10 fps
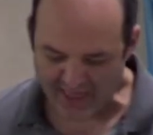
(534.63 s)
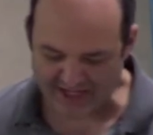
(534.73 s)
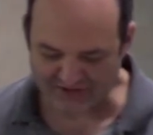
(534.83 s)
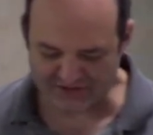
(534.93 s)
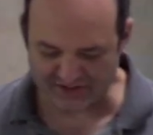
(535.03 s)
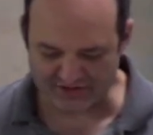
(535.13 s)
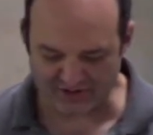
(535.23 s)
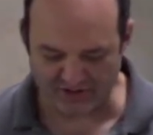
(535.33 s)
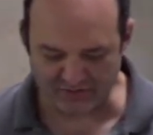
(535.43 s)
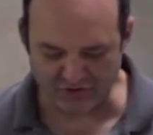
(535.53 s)
And he said
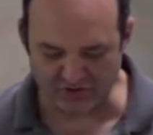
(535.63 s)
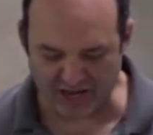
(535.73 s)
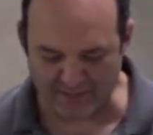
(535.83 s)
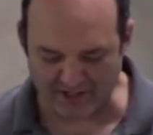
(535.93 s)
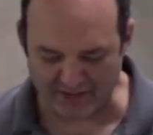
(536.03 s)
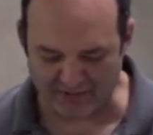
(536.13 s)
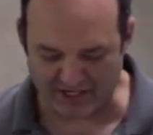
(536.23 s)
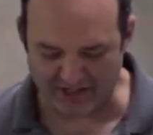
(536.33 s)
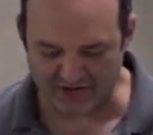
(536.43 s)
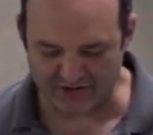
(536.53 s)
to them, Do not be
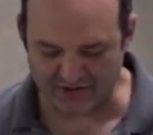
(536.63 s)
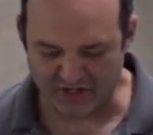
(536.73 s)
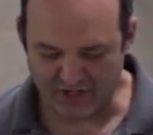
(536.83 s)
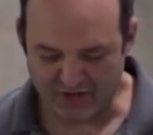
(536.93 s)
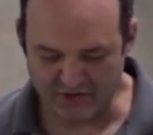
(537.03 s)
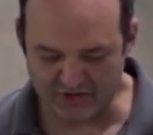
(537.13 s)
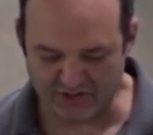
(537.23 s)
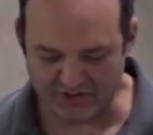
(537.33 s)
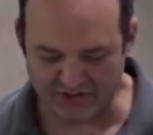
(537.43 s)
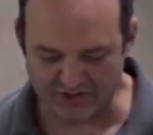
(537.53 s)
amazed. You
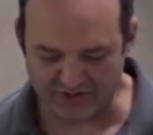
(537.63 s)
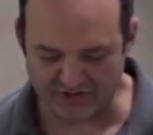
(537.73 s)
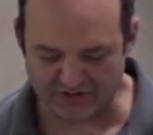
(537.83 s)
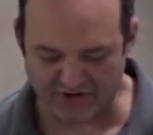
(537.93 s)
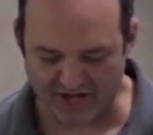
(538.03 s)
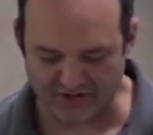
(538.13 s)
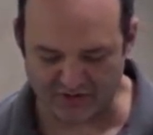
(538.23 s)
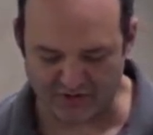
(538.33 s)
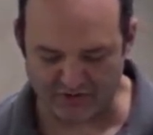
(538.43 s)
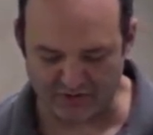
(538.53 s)
seek Jesus of
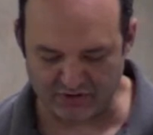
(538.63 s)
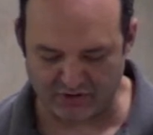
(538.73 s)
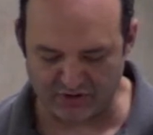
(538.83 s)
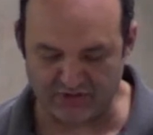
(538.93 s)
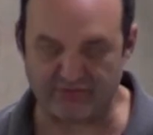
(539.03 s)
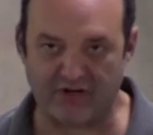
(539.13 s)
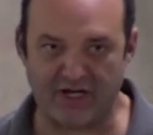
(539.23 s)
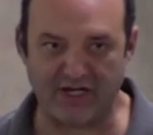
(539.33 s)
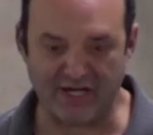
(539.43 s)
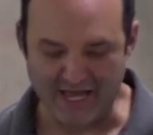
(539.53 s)
Nazareth, who was
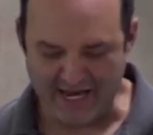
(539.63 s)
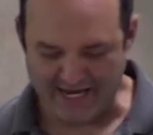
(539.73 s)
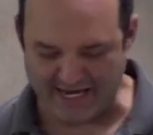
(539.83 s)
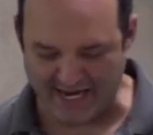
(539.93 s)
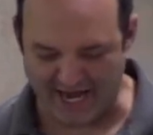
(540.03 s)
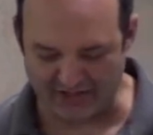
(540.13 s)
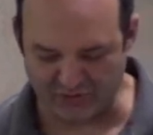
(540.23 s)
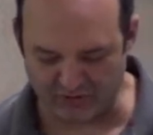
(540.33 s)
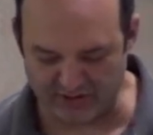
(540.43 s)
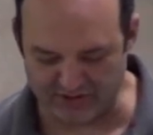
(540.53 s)
crucified. He
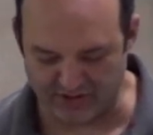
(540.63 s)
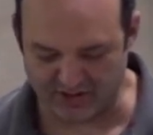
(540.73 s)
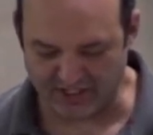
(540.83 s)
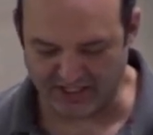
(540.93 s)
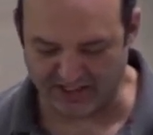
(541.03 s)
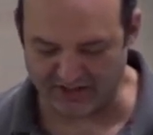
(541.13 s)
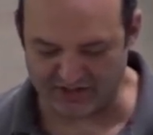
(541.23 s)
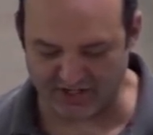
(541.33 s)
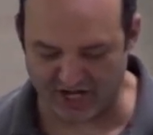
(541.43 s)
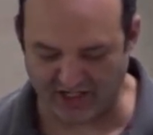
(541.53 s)
has risen. He
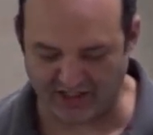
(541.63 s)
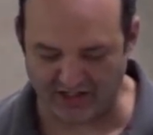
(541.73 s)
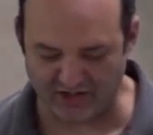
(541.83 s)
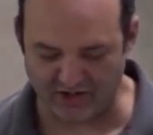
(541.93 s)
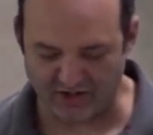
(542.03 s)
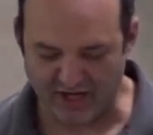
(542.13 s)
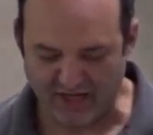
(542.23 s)
is not here.